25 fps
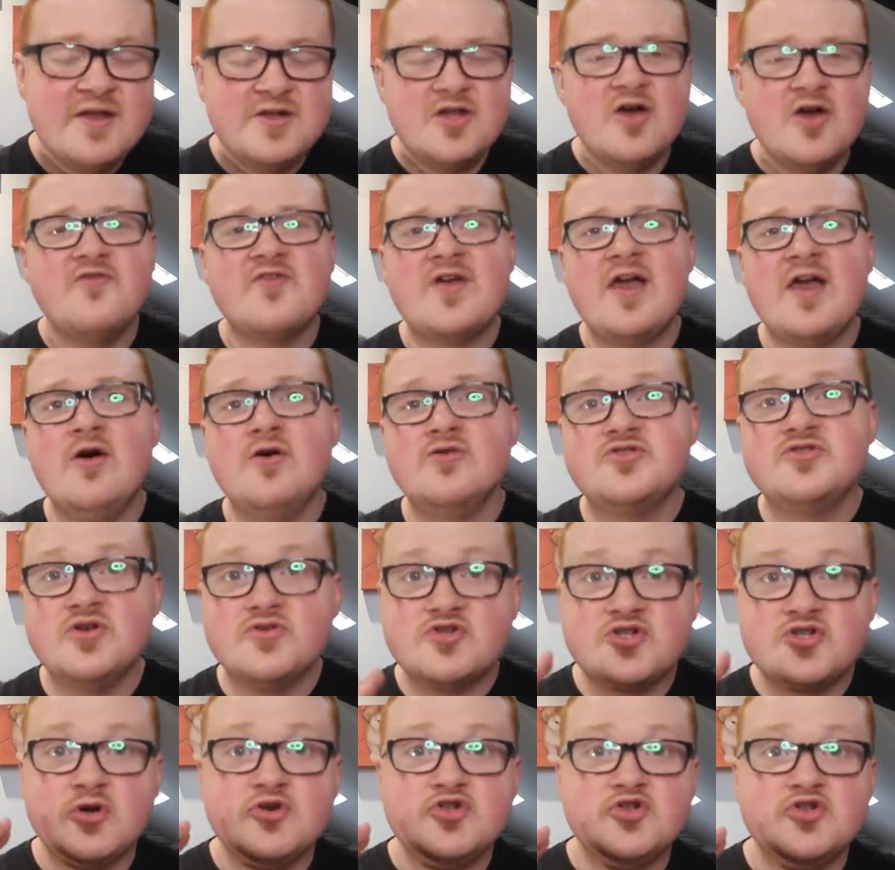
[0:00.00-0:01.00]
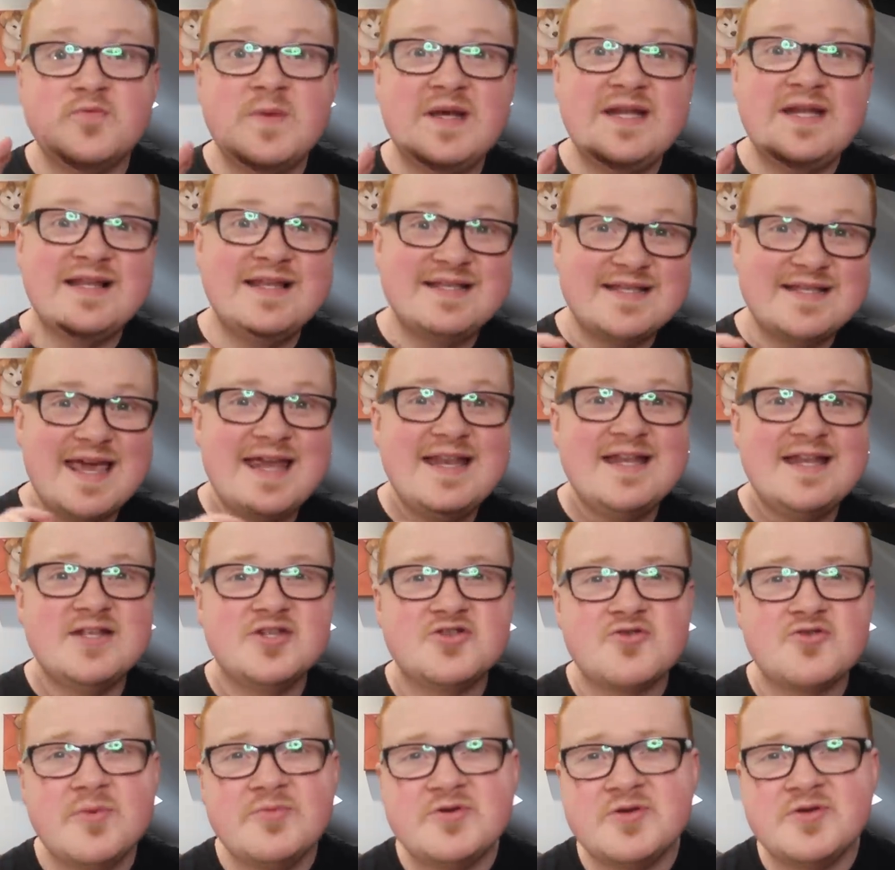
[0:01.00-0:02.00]
Don't forget also social media links in the
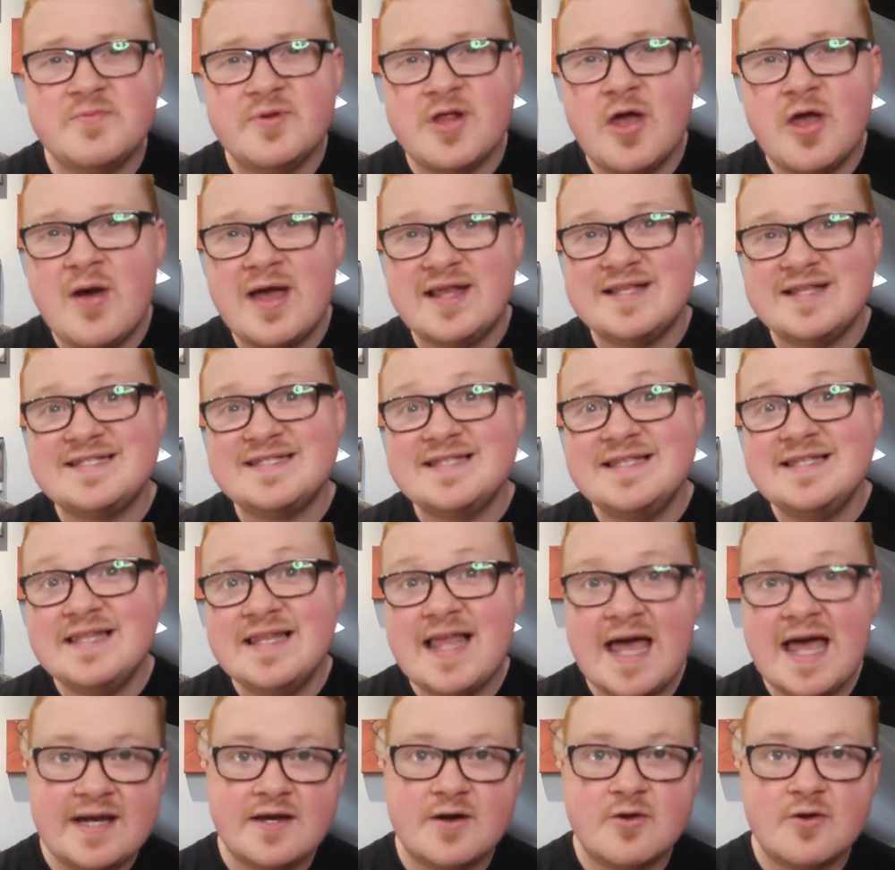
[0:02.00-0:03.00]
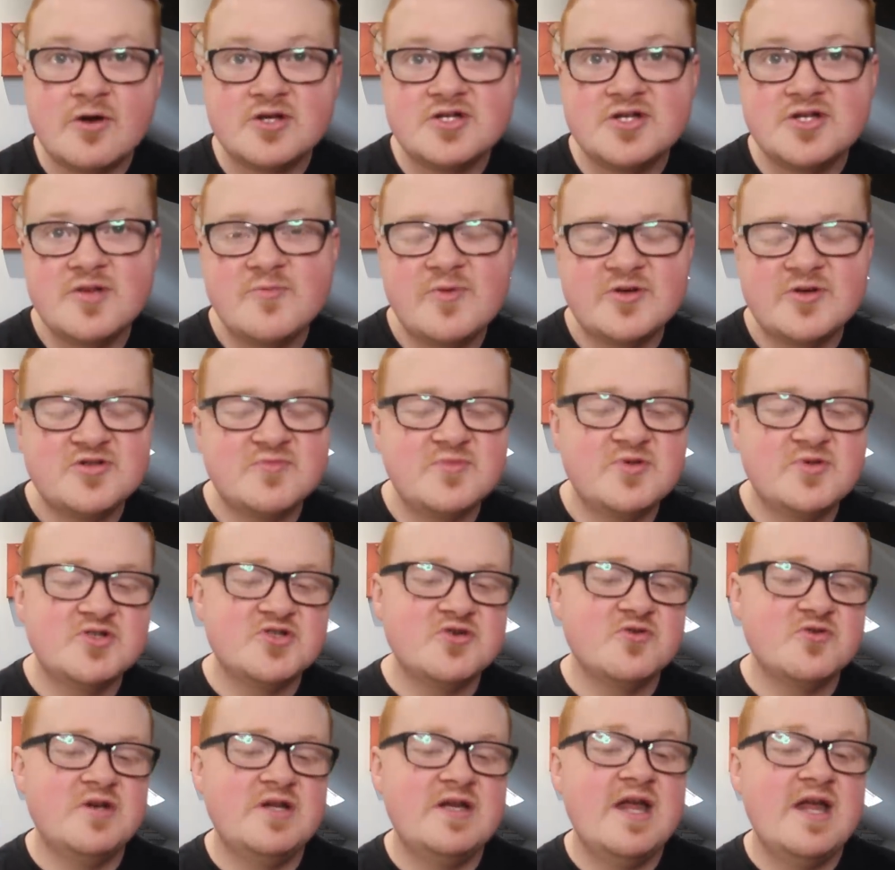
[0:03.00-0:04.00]
description below and sliding across at the bottom of the
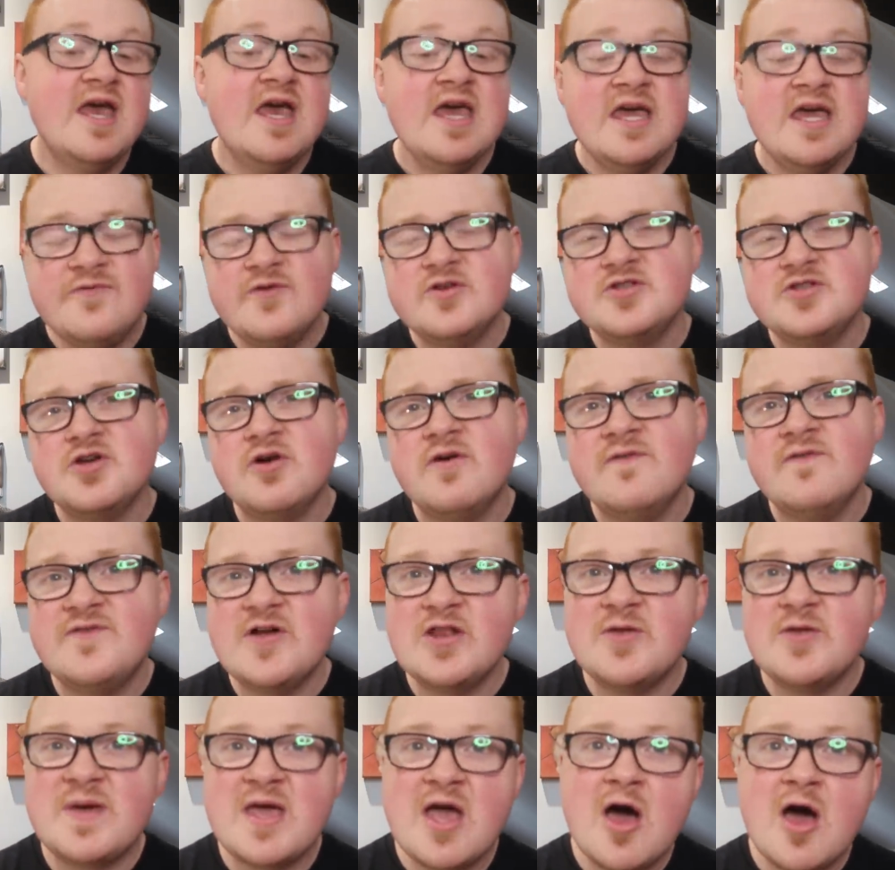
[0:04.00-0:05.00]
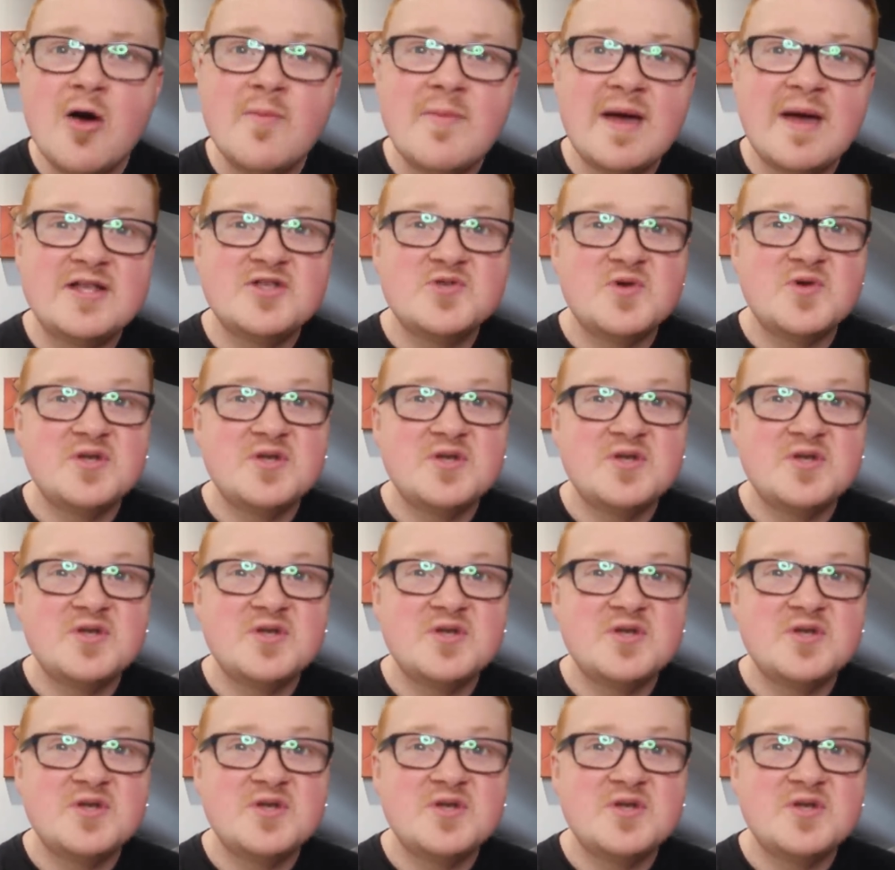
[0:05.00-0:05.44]
screen. If you want to go and follow me on my